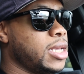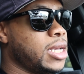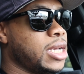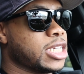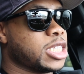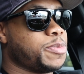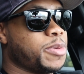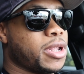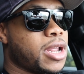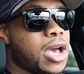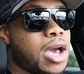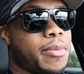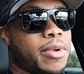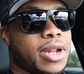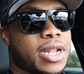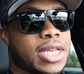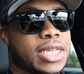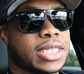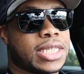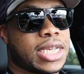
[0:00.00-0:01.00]
a
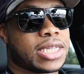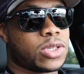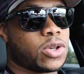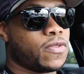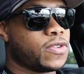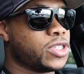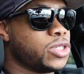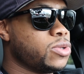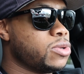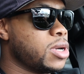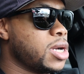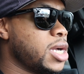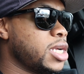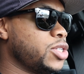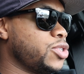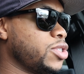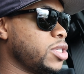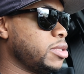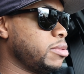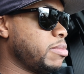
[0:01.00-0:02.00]
speedometer that says over
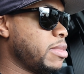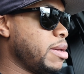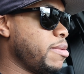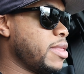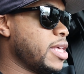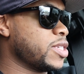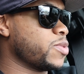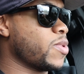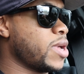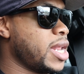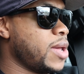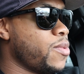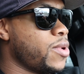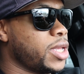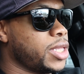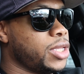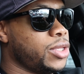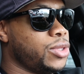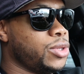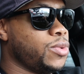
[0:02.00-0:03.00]
200, maybe that's why they
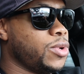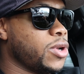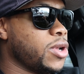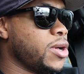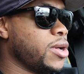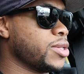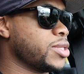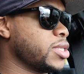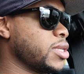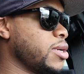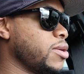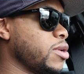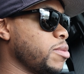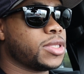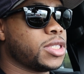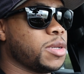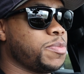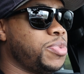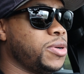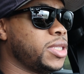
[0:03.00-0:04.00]
wanted to do it also,
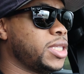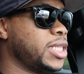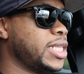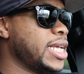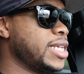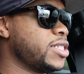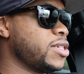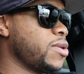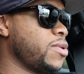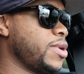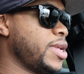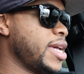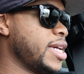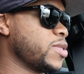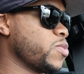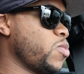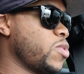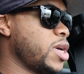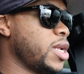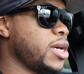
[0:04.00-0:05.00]
to put the Daytona
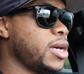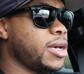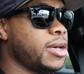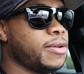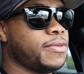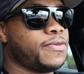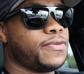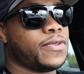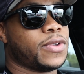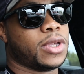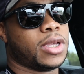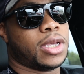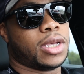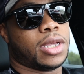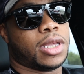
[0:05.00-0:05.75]
as one of